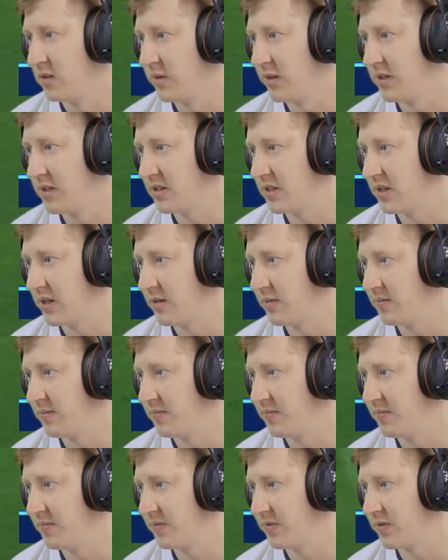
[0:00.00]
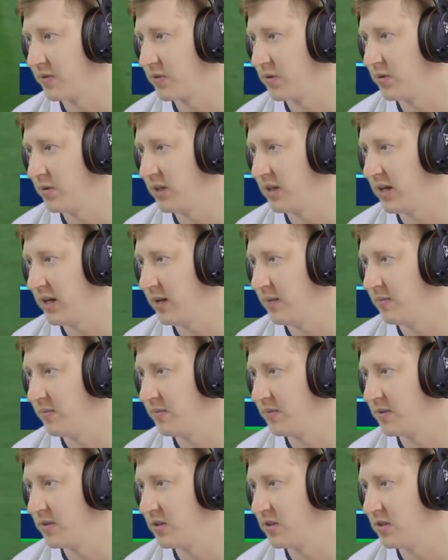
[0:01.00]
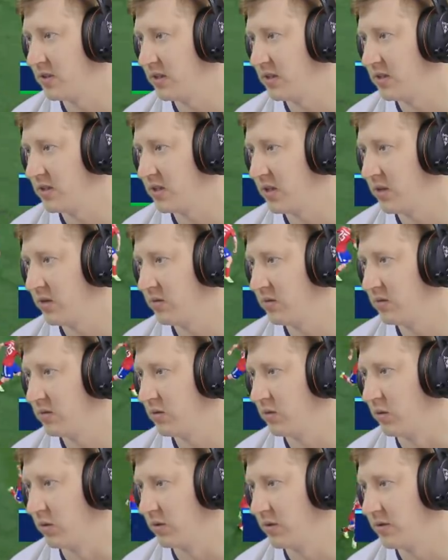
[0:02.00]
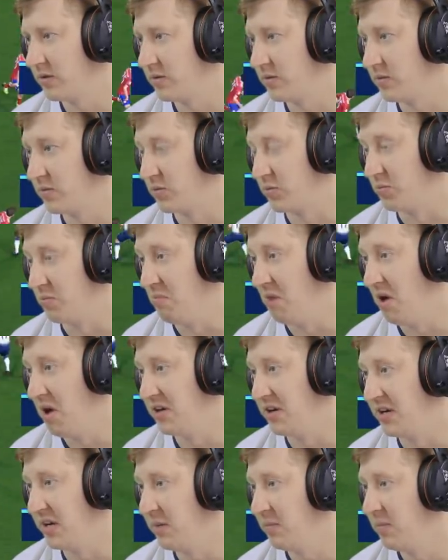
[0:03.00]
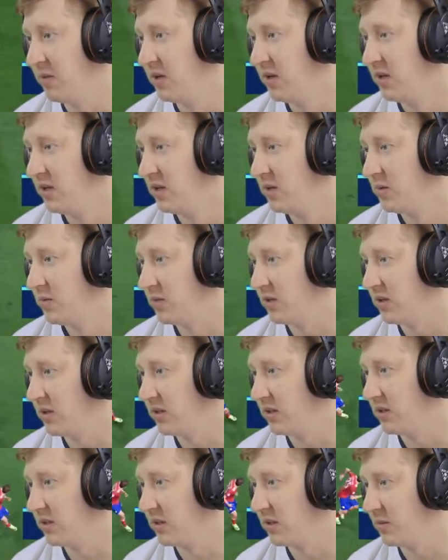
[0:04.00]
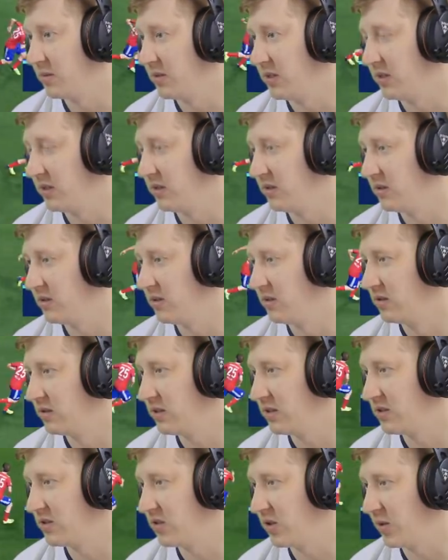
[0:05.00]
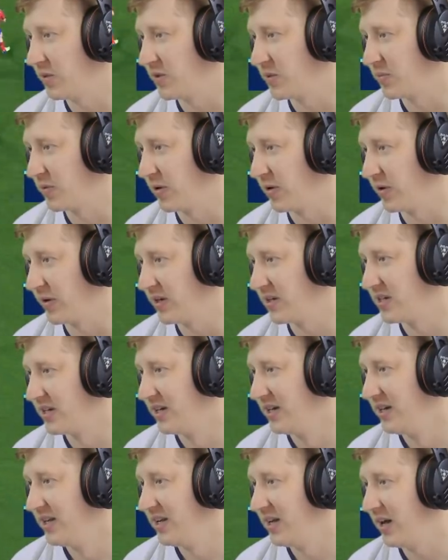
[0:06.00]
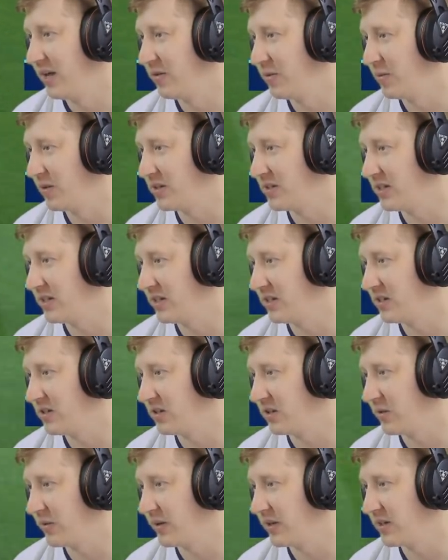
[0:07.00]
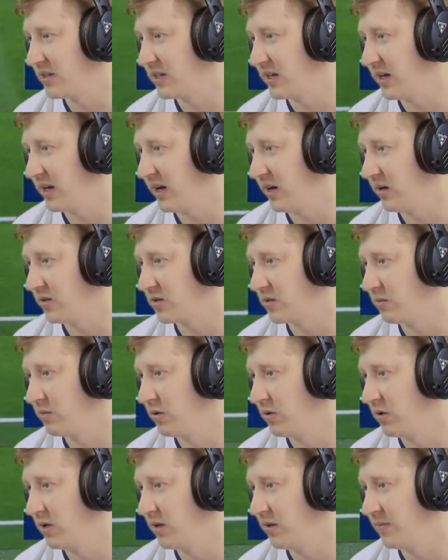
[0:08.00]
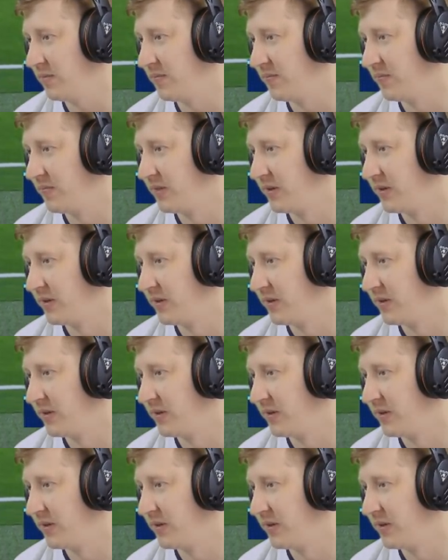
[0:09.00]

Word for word: Goretzka through the gap to Tolisso. Oh, murdered him. I mean, did stop his progress. Javi Martinez to Goretzka, out to Müller.